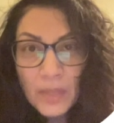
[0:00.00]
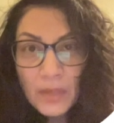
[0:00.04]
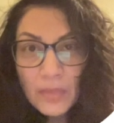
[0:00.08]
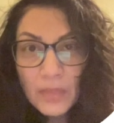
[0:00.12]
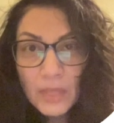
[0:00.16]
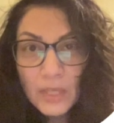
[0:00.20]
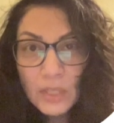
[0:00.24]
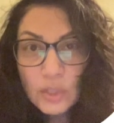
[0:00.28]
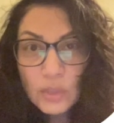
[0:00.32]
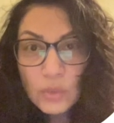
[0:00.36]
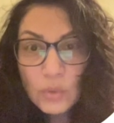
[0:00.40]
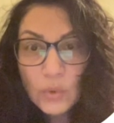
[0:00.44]

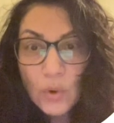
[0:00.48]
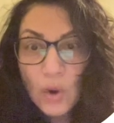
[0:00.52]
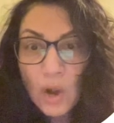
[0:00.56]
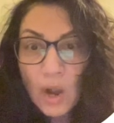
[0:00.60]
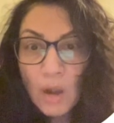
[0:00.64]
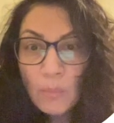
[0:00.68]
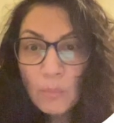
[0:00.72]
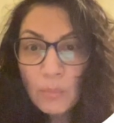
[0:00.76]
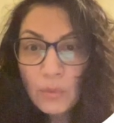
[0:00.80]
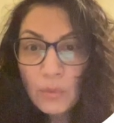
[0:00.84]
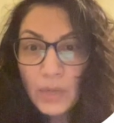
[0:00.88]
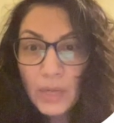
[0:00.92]
they do
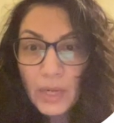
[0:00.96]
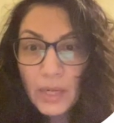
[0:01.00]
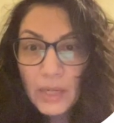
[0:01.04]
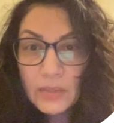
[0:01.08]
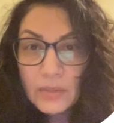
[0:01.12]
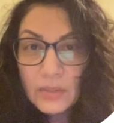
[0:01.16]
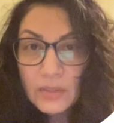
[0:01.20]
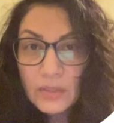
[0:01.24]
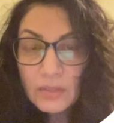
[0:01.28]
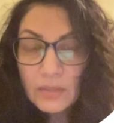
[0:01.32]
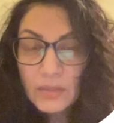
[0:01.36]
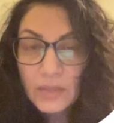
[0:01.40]

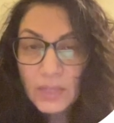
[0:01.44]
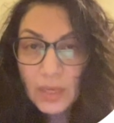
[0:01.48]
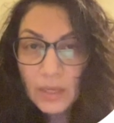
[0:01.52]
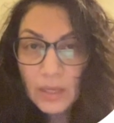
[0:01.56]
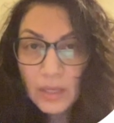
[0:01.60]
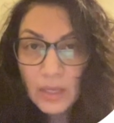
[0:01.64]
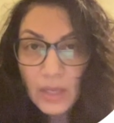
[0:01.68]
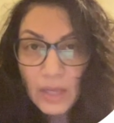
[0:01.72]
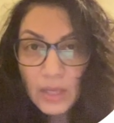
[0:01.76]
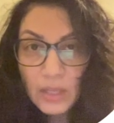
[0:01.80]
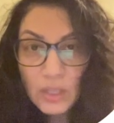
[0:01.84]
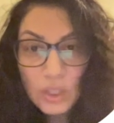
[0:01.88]
comprehensive
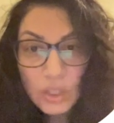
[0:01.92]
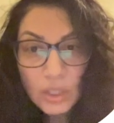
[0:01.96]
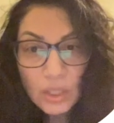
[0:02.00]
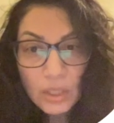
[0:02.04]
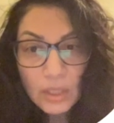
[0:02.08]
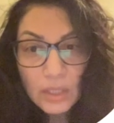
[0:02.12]
psychiatric